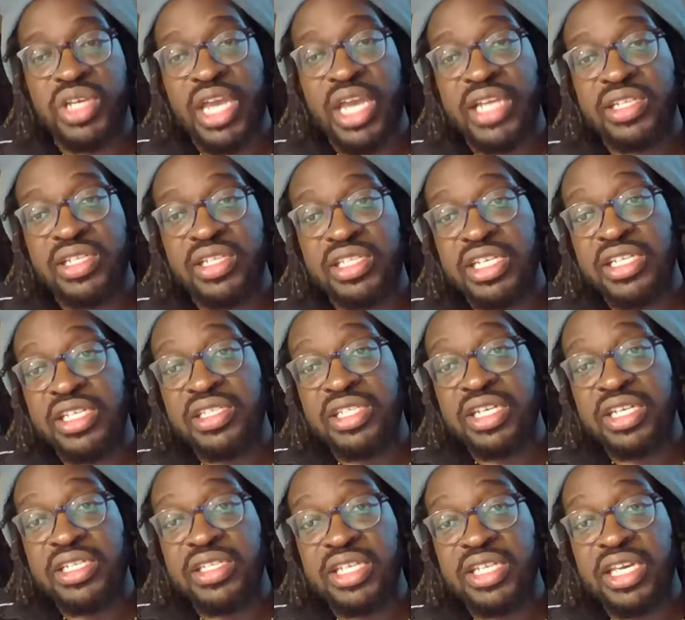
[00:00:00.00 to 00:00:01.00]
against
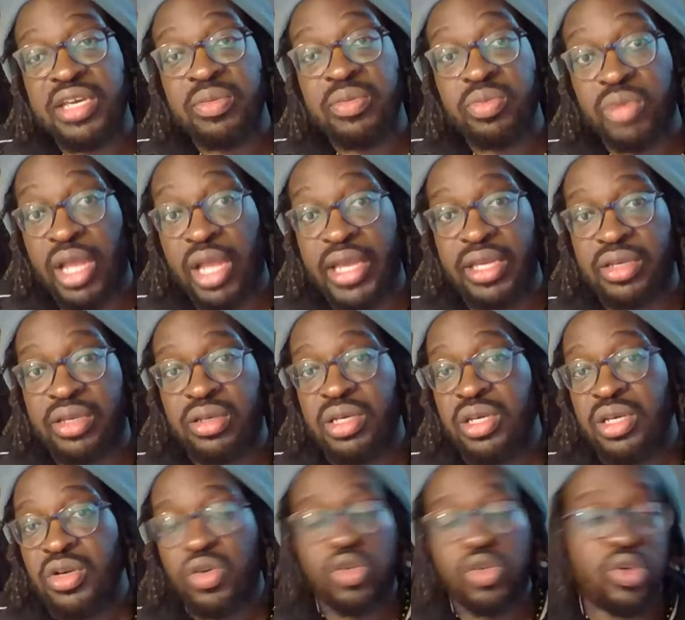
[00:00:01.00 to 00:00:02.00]
CCC, like,
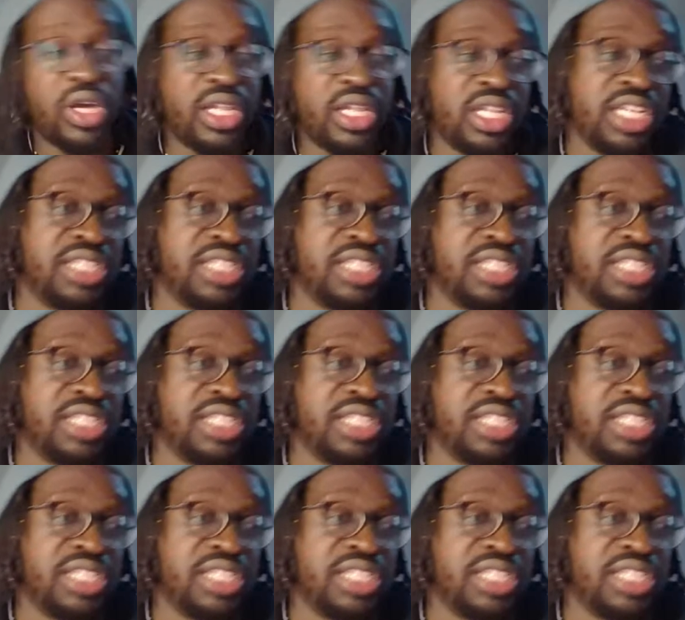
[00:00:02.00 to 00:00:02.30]
or at